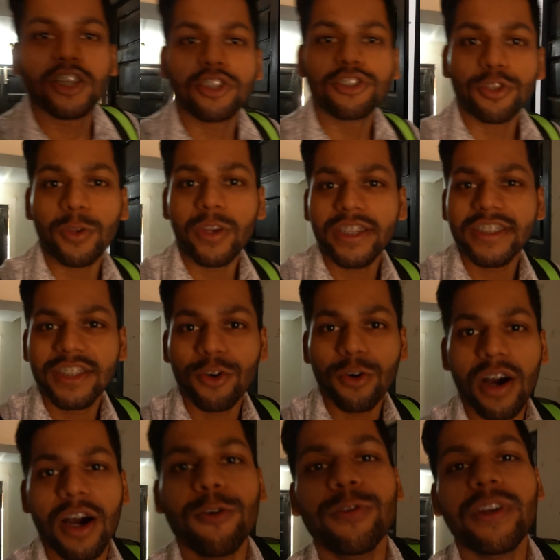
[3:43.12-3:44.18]
So let's go
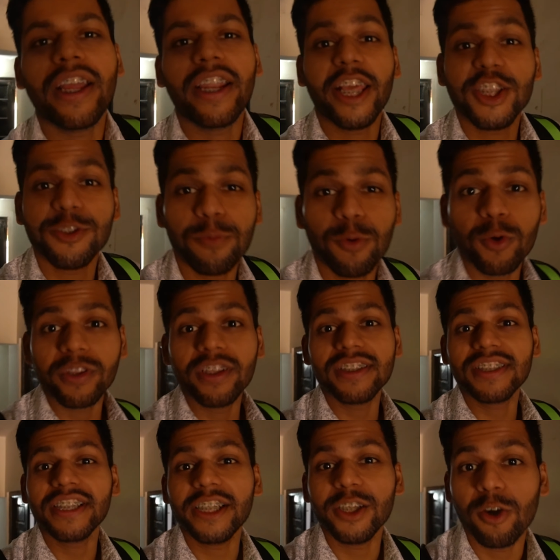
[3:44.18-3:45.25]
out and explore the
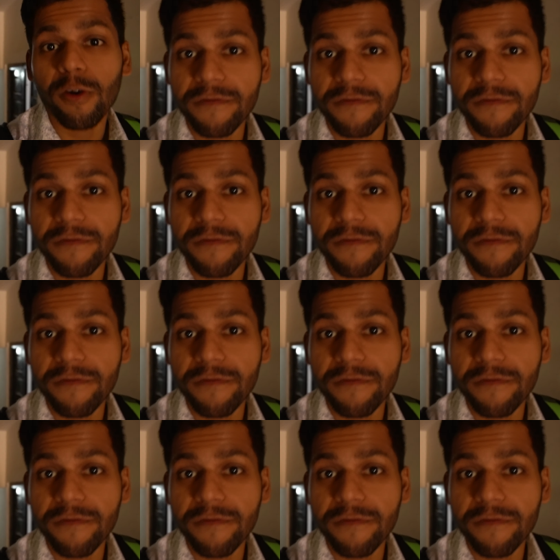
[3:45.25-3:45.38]
city of